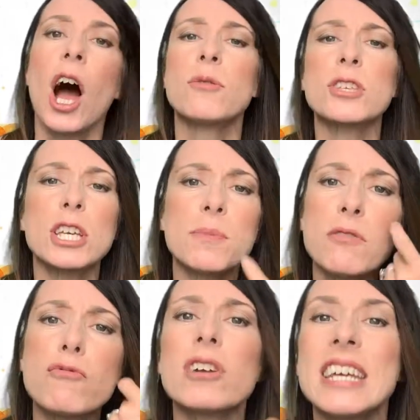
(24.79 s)
I'm just going to
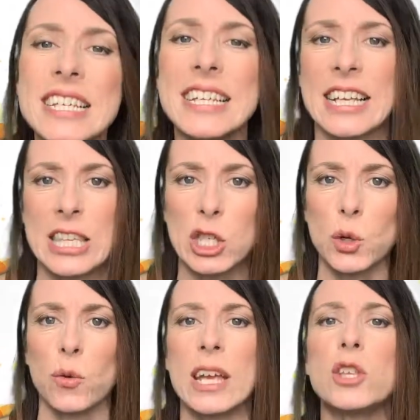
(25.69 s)
be reading this
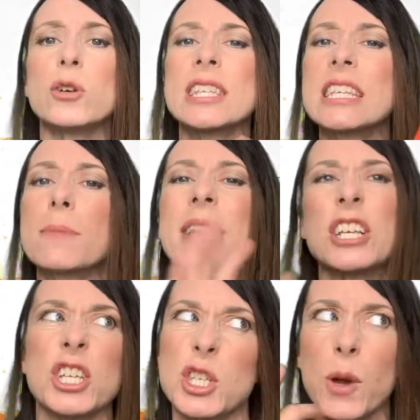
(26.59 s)
story, and you'll see the
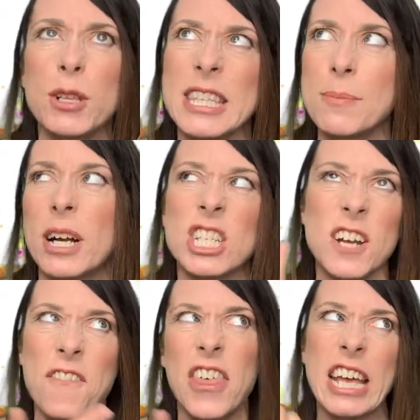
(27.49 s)
pictures, you won't see much
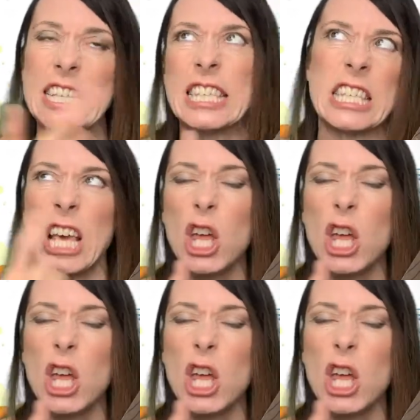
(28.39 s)
of this.